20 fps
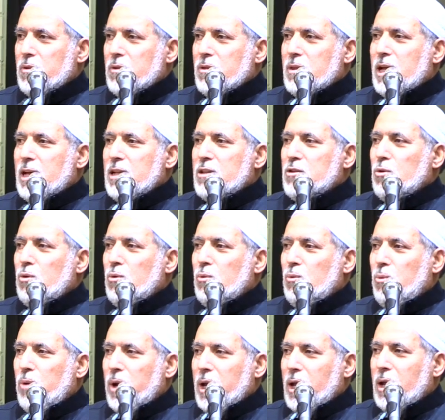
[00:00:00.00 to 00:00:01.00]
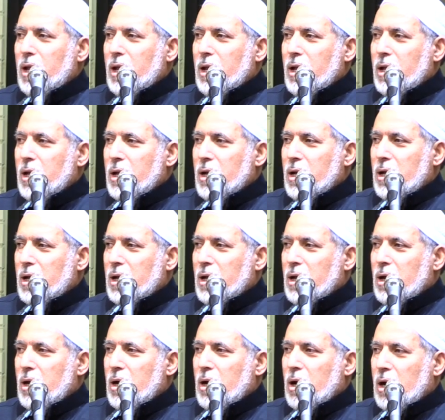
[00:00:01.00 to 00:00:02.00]
that
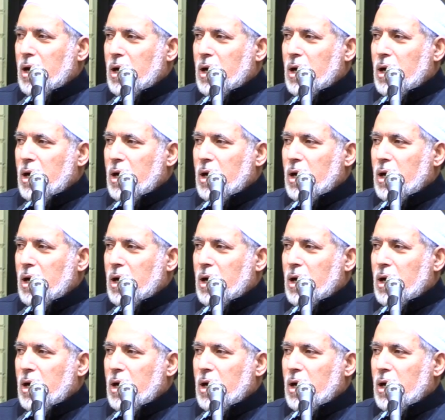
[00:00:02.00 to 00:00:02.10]
we